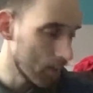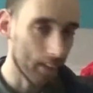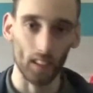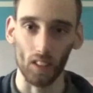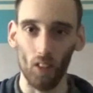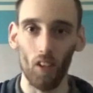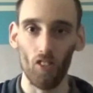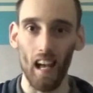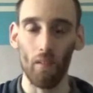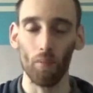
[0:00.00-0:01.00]
because a lot has
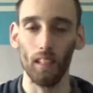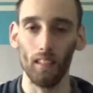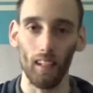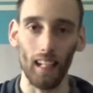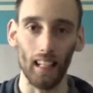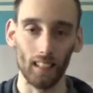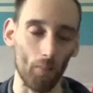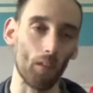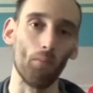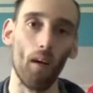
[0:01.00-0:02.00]
happened in the last
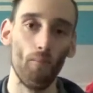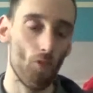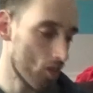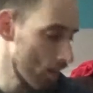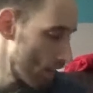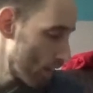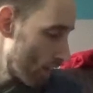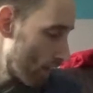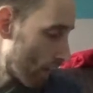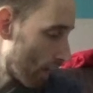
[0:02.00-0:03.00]
couple of months.
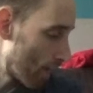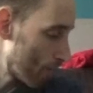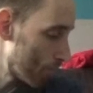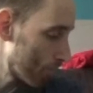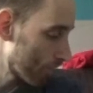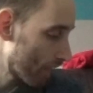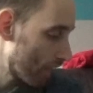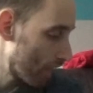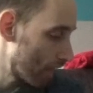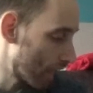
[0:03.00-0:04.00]

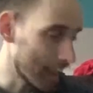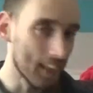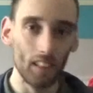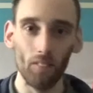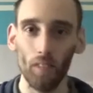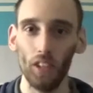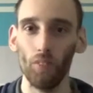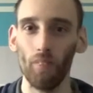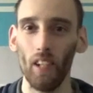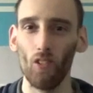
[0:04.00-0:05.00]
I guess we
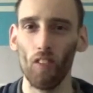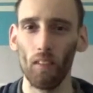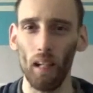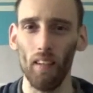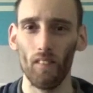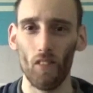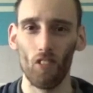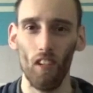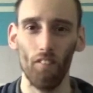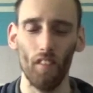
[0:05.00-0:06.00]
should really talk about the
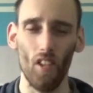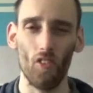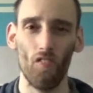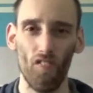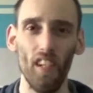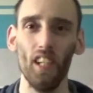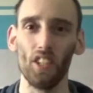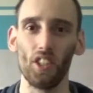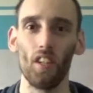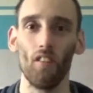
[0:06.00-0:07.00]
stuff that is
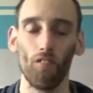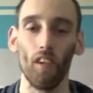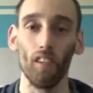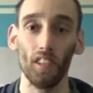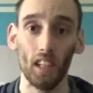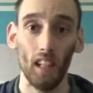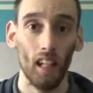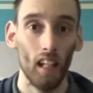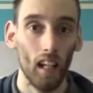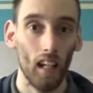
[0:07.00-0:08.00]
finished first.
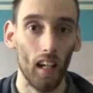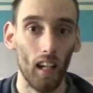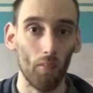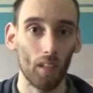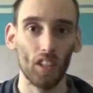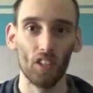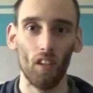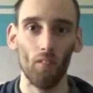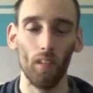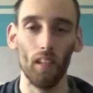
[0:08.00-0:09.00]
We're going to
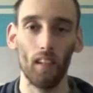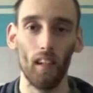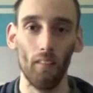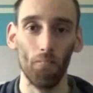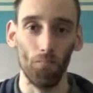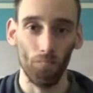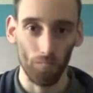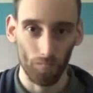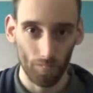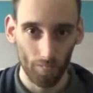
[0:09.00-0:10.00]
start with
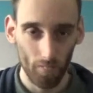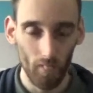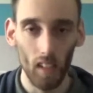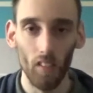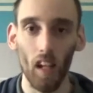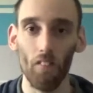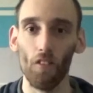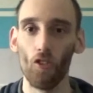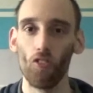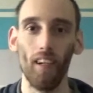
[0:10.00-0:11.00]
Life
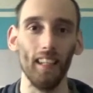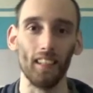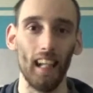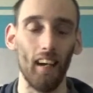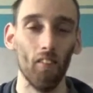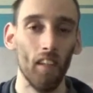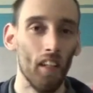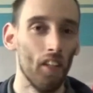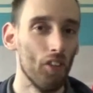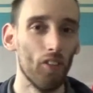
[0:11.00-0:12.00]
is Strange. Now, you